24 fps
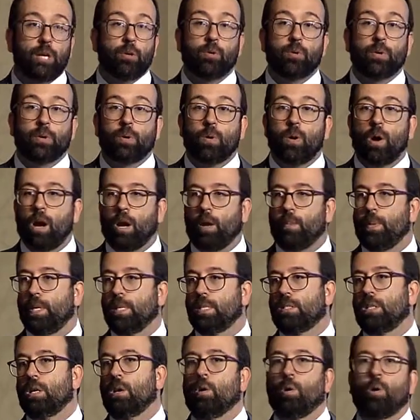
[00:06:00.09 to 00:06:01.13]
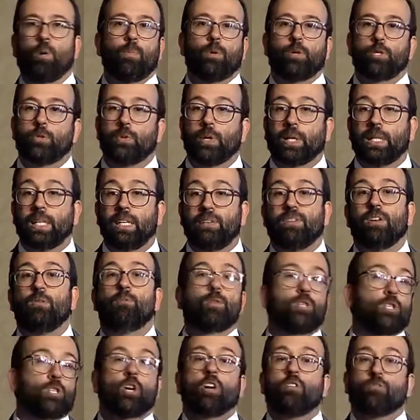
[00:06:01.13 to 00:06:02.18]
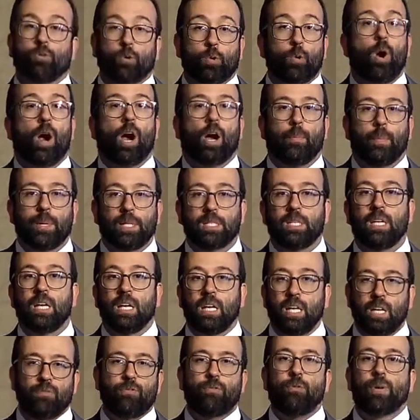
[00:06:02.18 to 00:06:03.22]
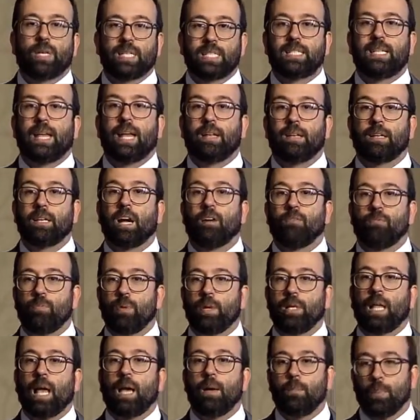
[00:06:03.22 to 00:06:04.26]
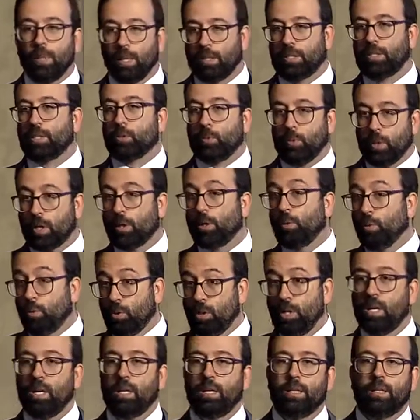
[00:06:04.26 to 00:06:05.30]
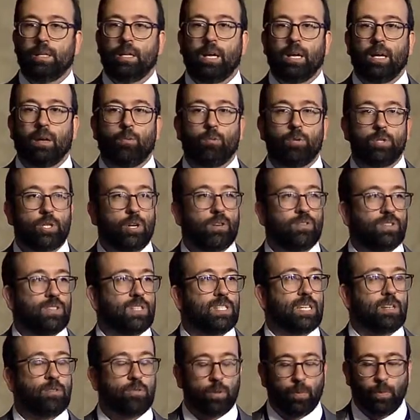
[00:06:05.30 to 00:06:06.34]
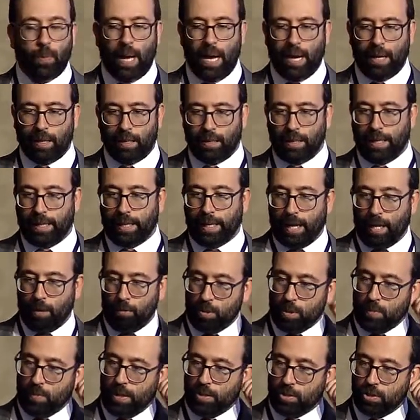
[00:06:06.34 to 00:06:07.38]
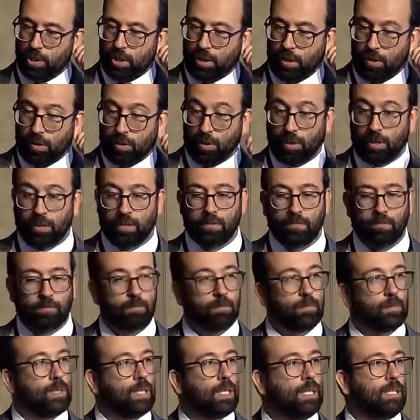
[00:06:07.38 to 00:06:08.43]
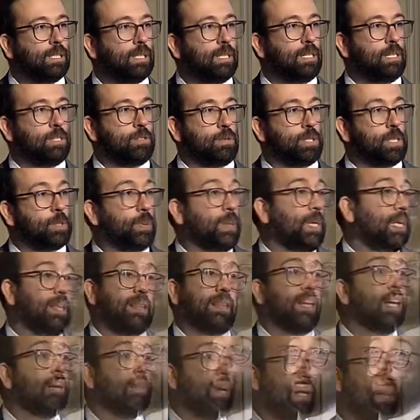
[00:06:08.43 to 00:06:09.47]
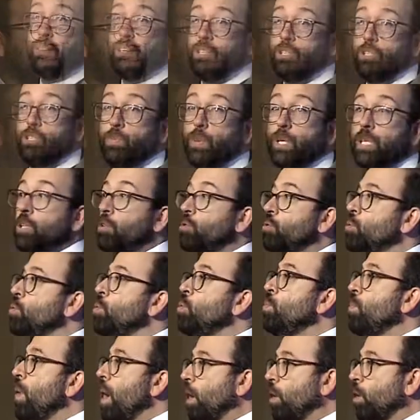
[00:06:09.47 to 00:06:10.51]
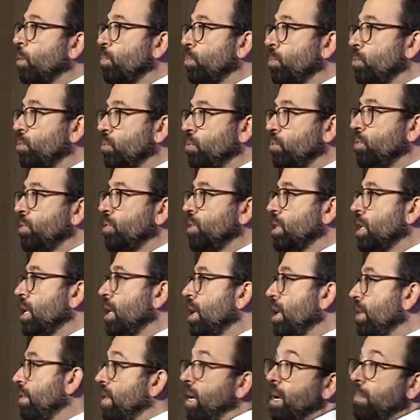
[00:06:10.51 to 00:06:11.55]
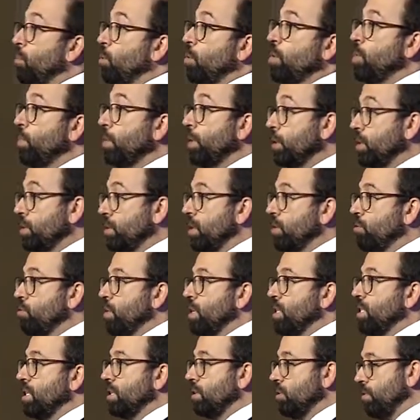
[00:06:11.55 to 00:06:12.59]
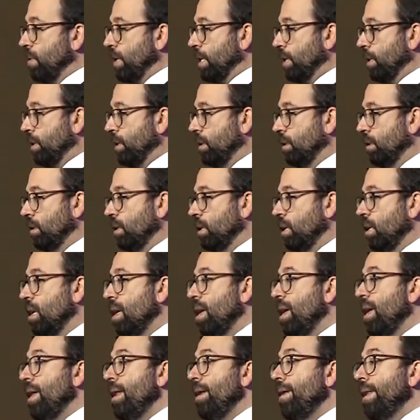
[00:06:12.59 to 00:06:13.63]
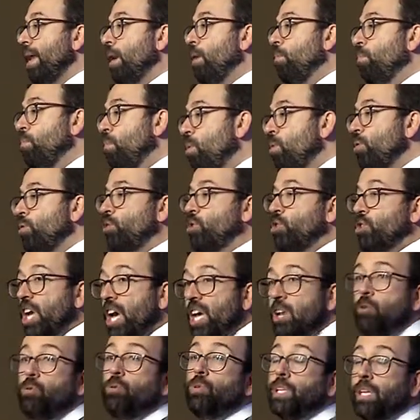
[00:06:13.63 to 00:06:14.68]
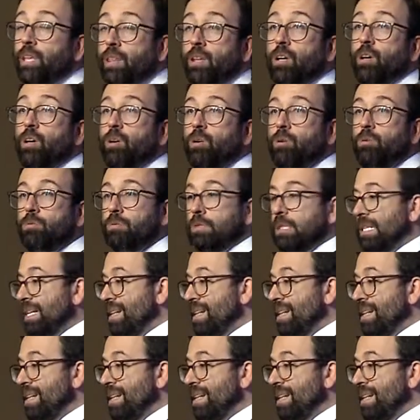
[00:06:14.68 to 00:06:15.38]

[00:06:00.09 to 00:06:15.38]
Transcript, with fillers: requirements or more strictly even reserve requirements if you extend government liabilities to include uh, reserves of the central bank like Ken was mentioning earlier. Okay? So you can think about these as being the two macro tools that I'm going to be addressing directly. Now, more generally though,